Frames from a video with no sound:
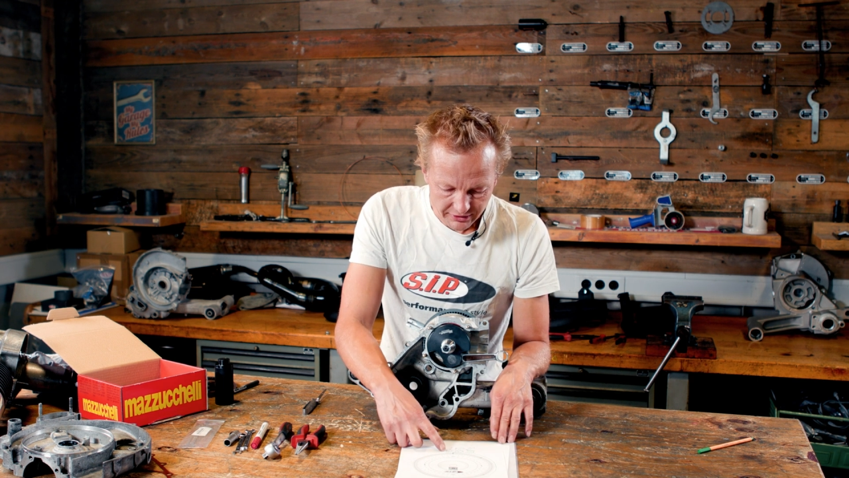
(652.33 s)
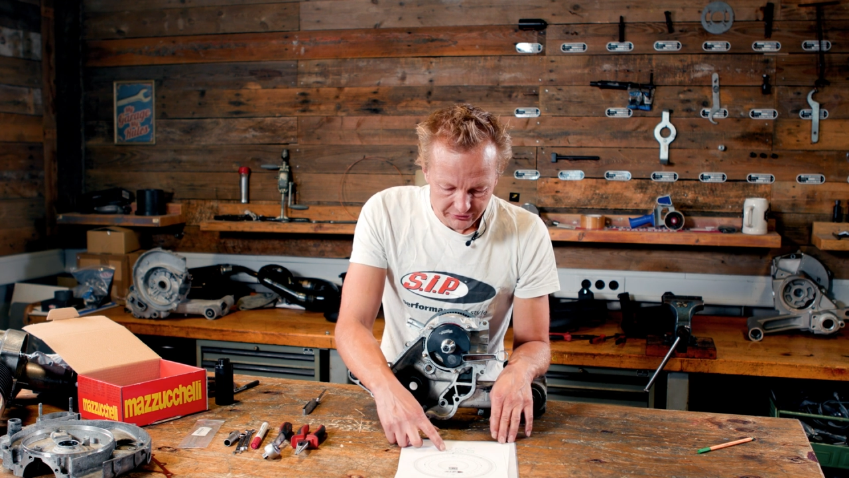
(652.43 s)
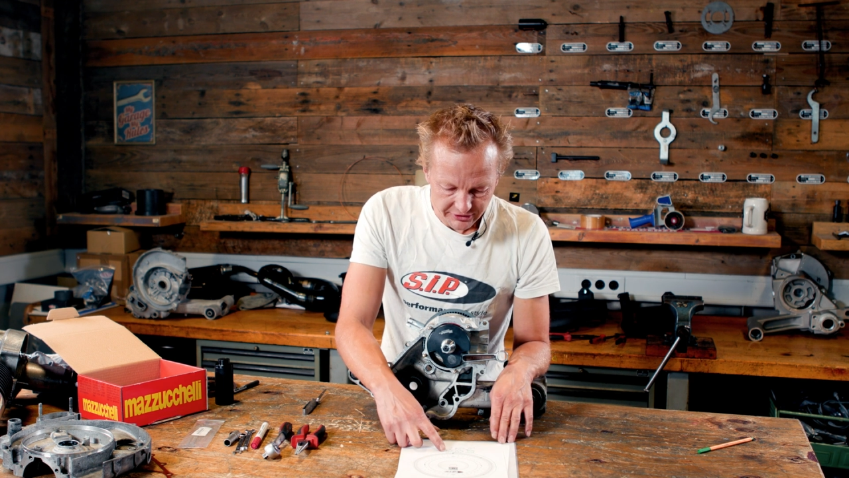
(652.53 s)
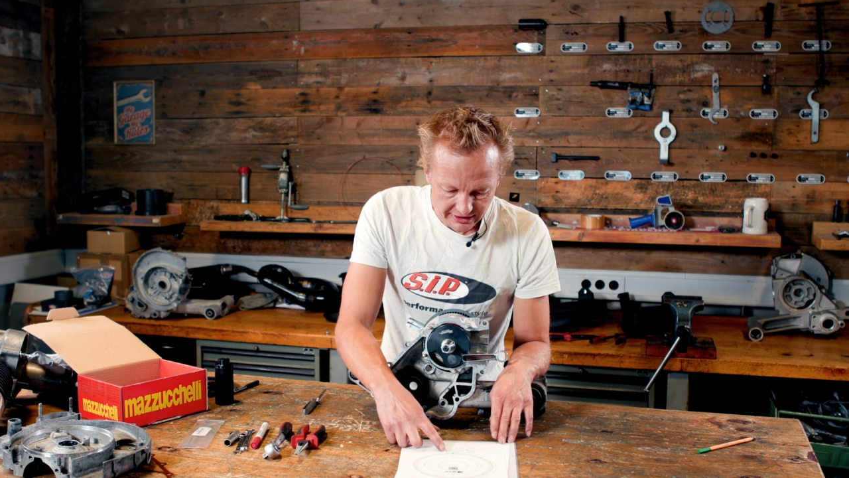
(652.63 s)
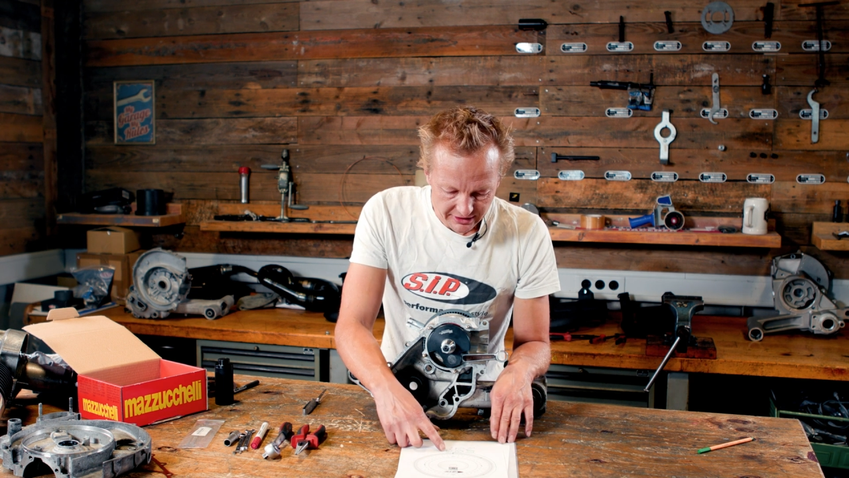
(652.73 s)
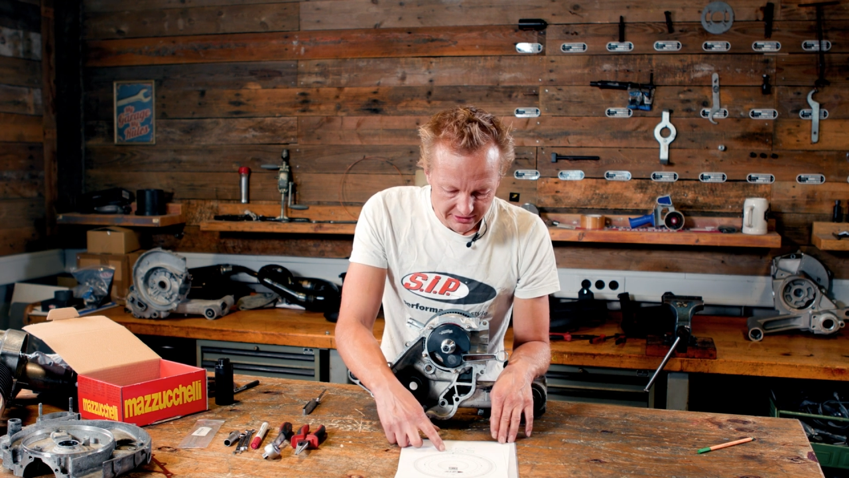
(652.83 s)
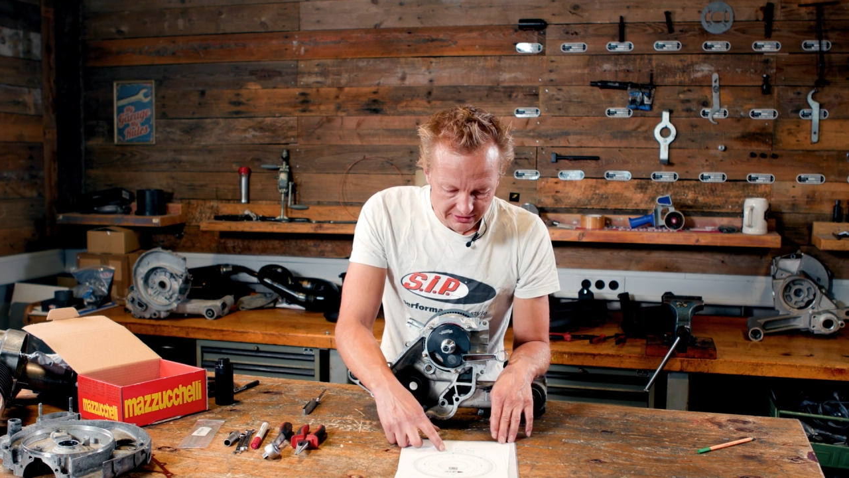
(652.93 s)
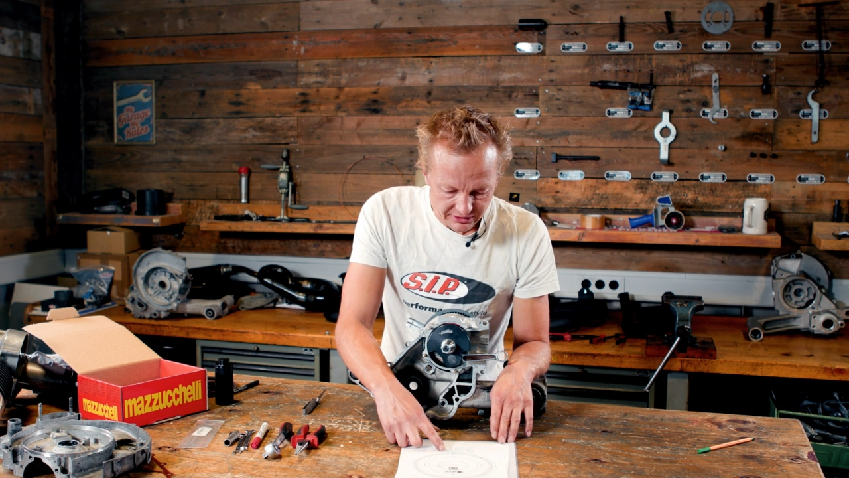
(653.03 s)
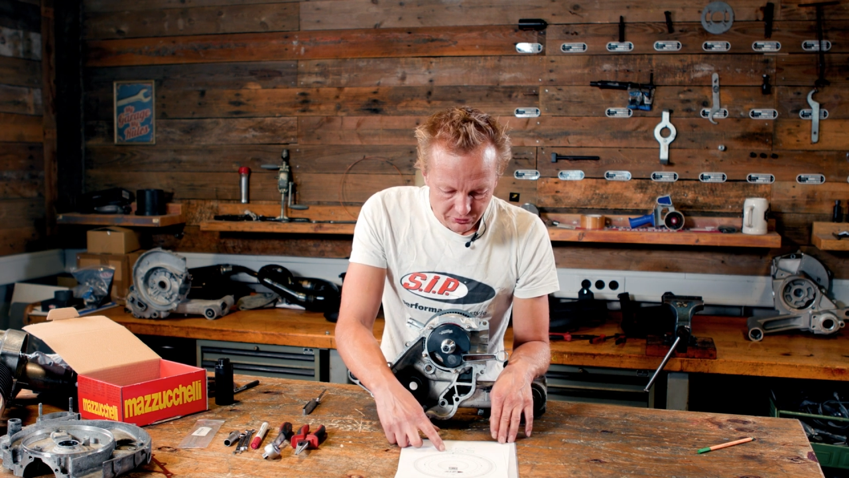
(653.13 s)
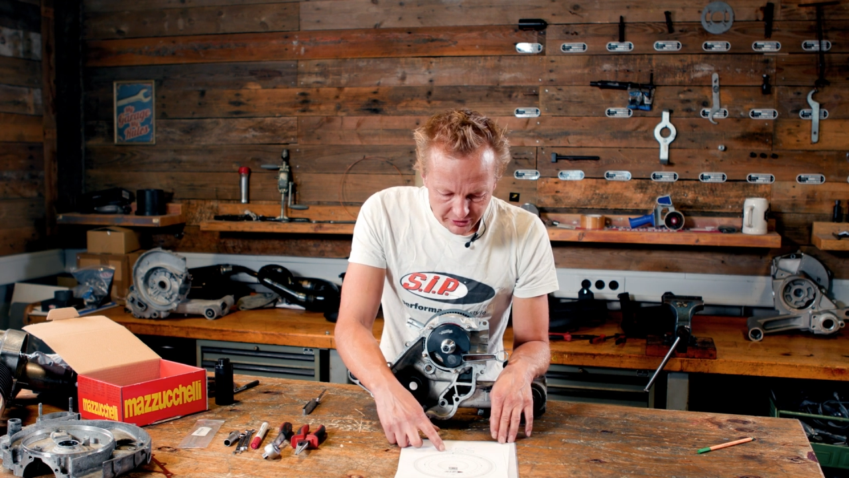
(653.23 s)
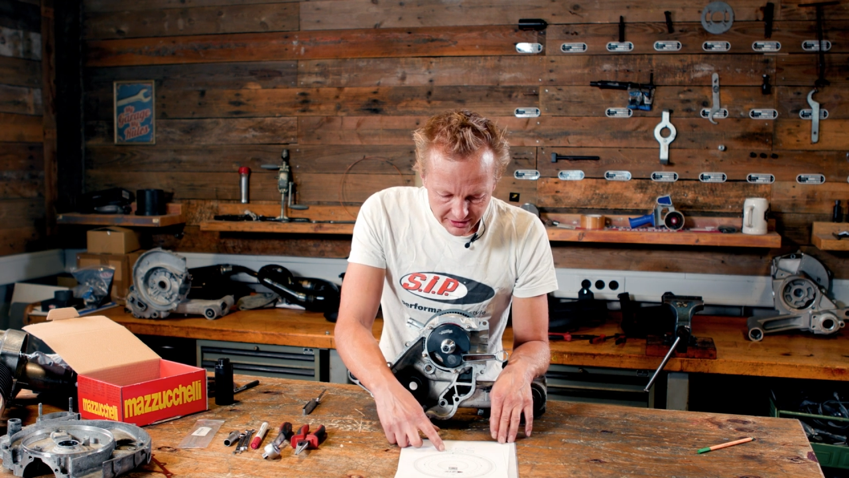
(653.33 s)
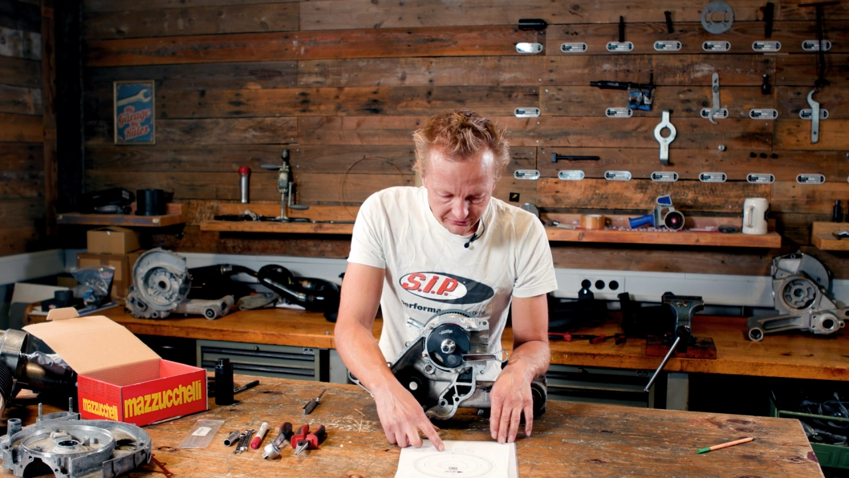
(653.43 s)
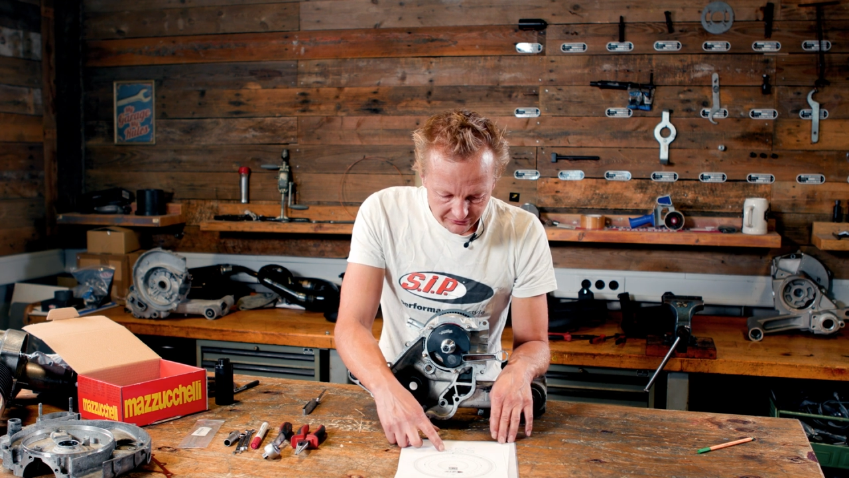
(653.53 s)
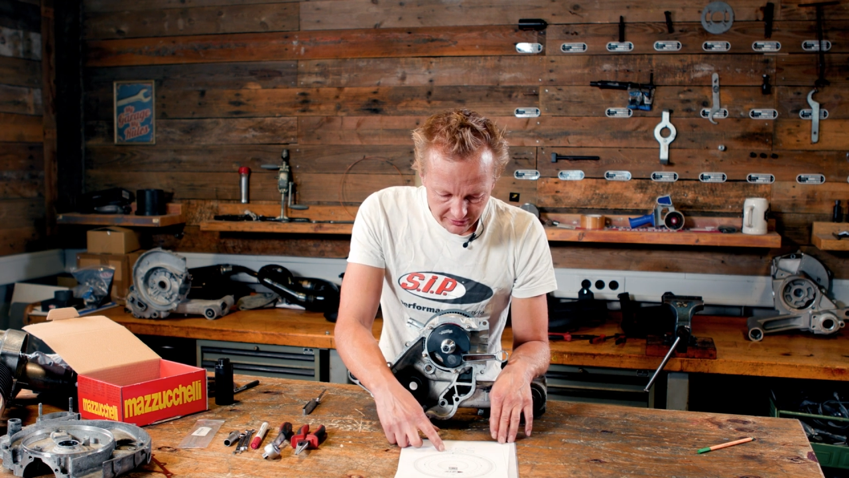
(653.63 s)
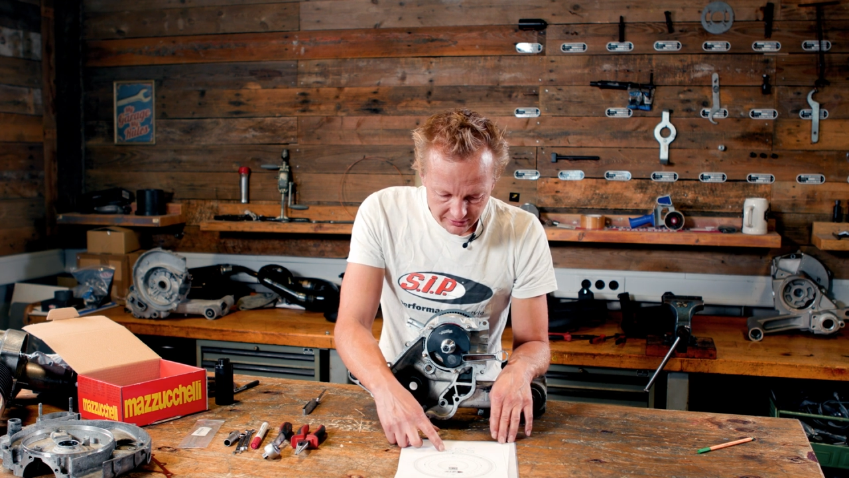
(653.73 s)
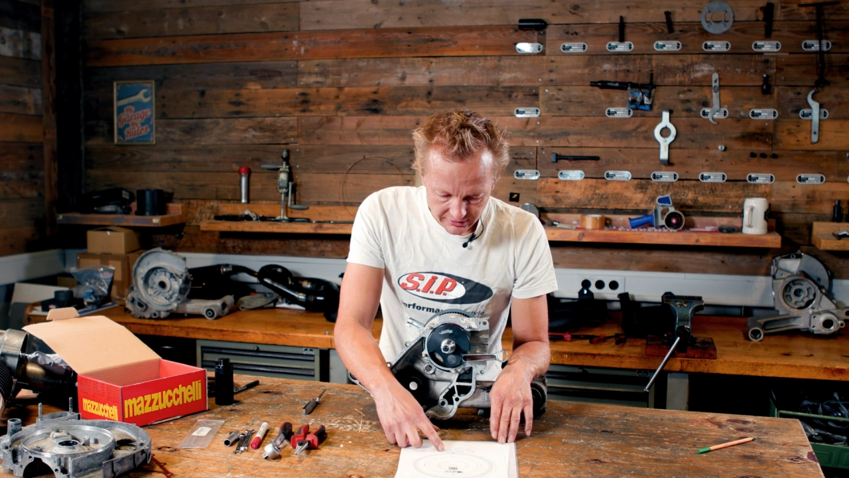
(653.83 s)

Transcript: hundred eighty degrees,